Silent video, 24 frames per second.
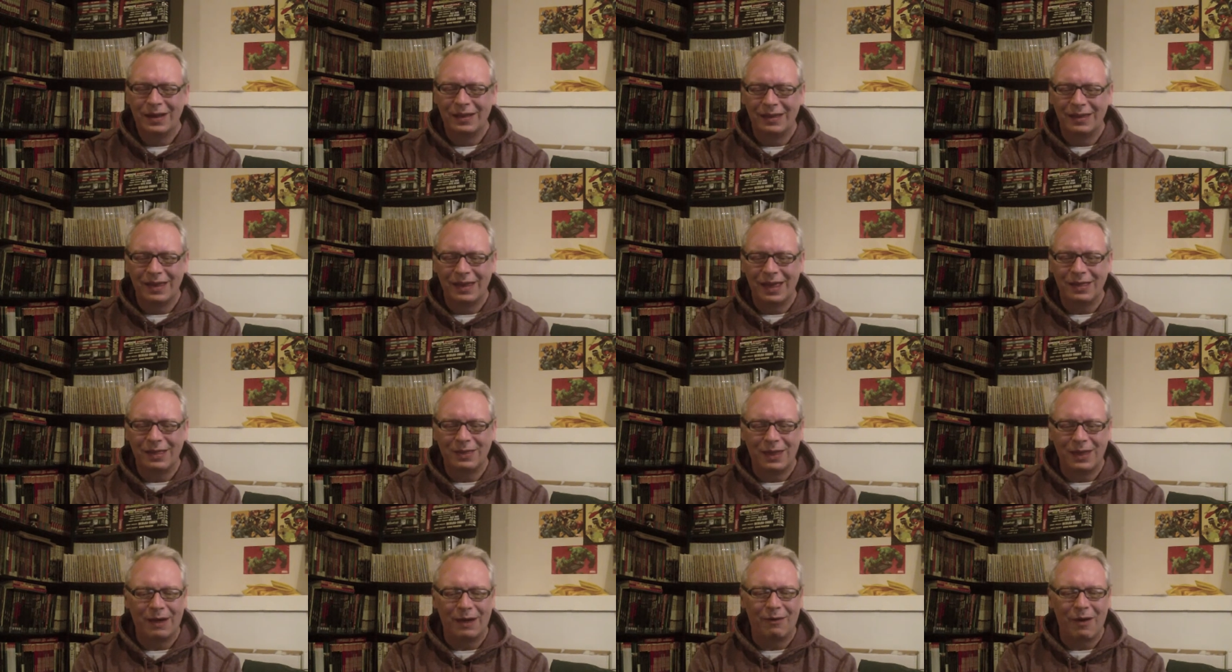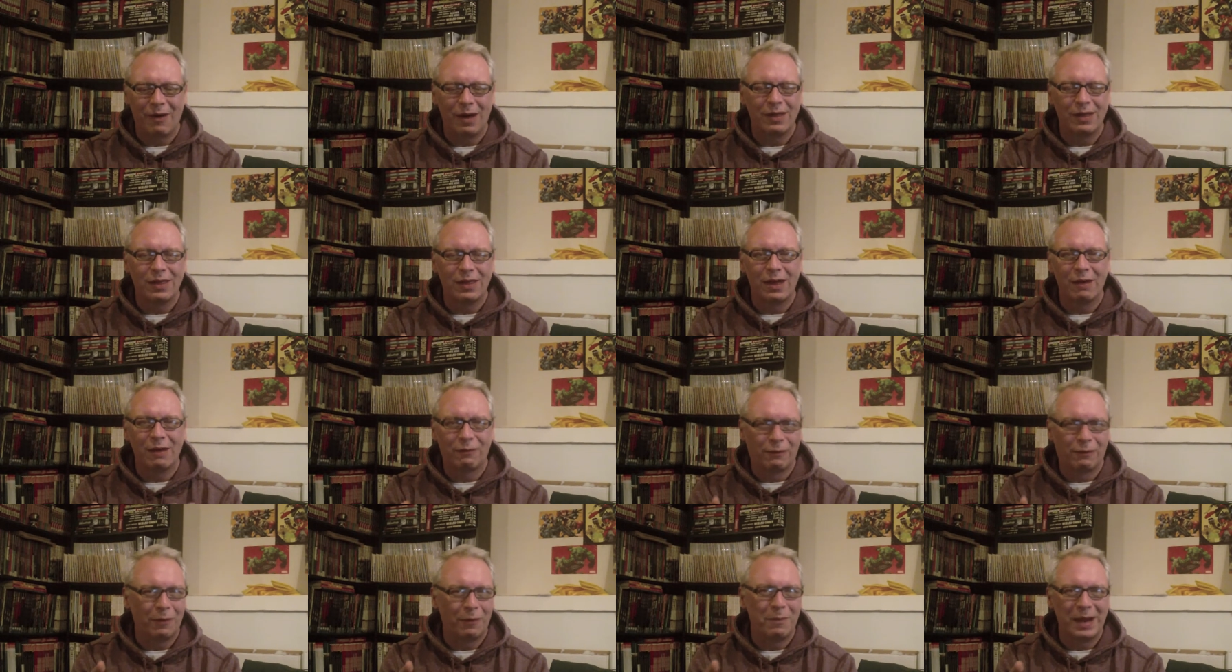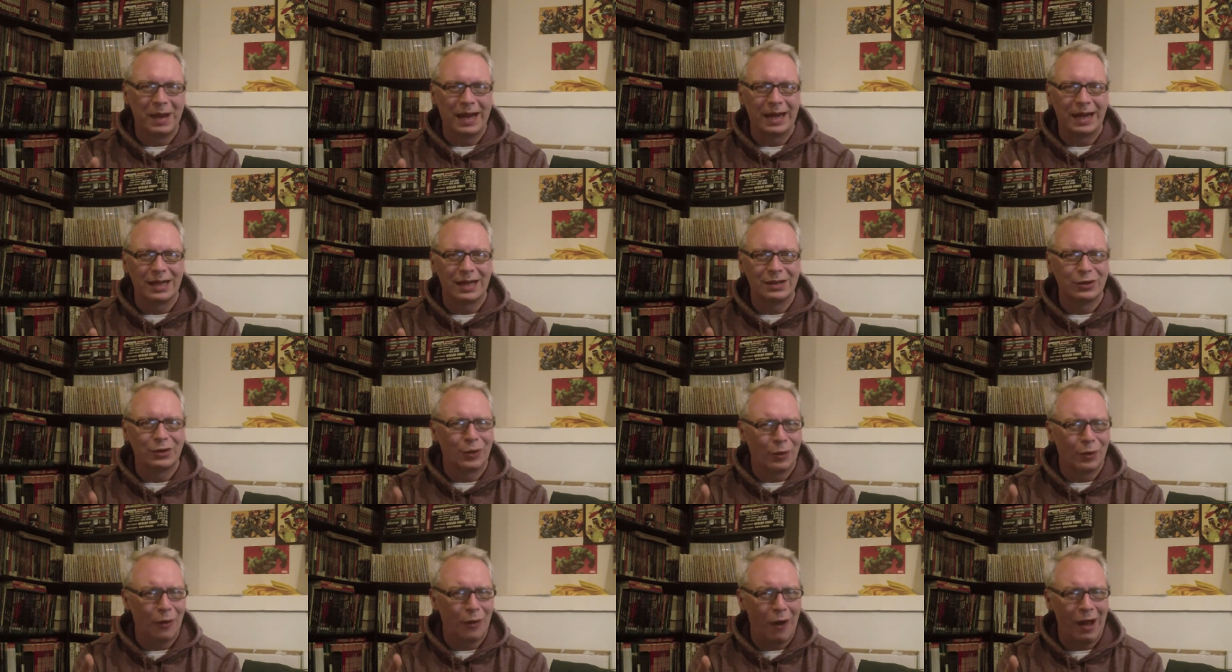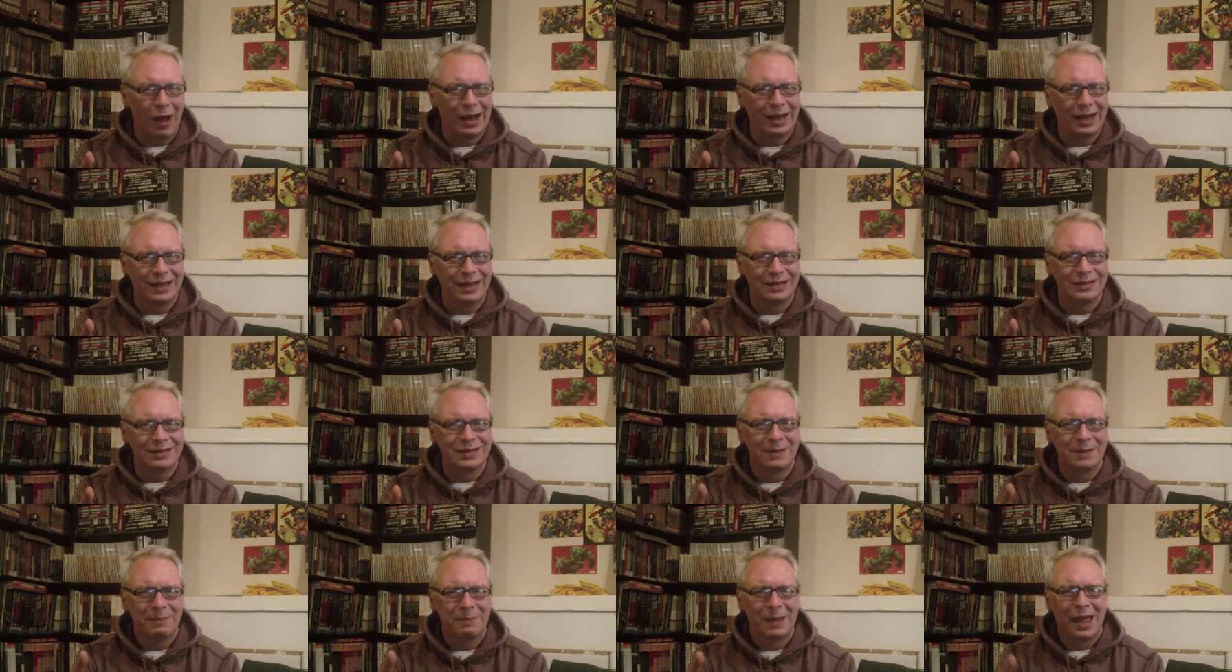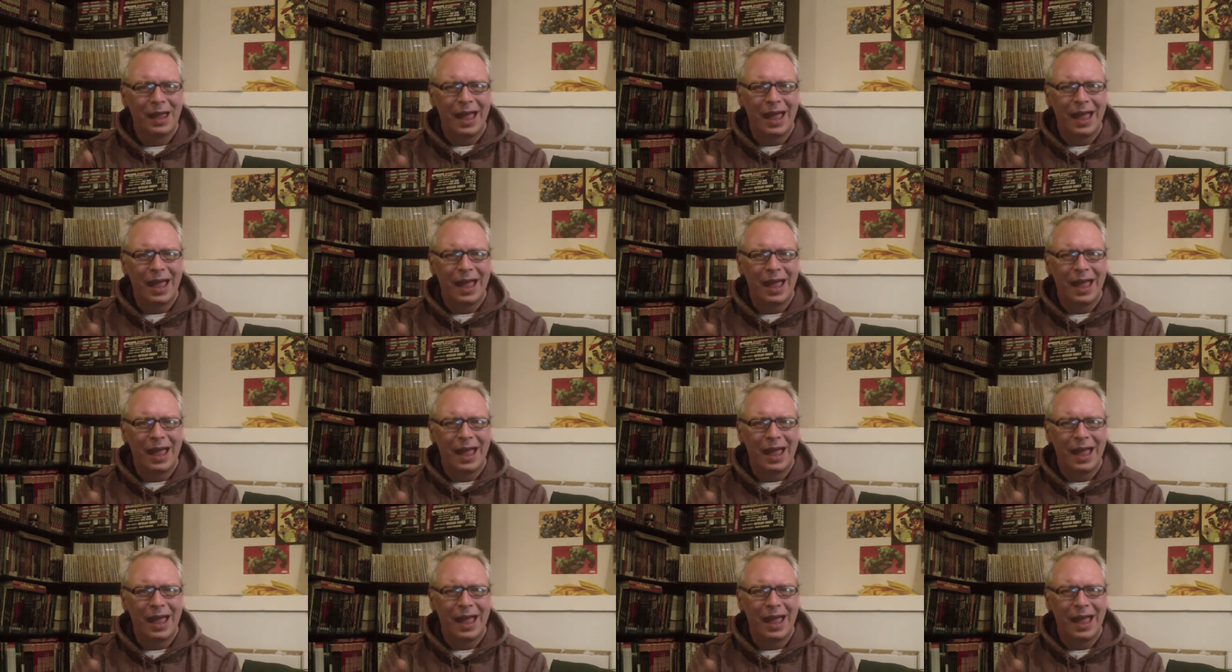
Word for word: that they're either from England or Ireland,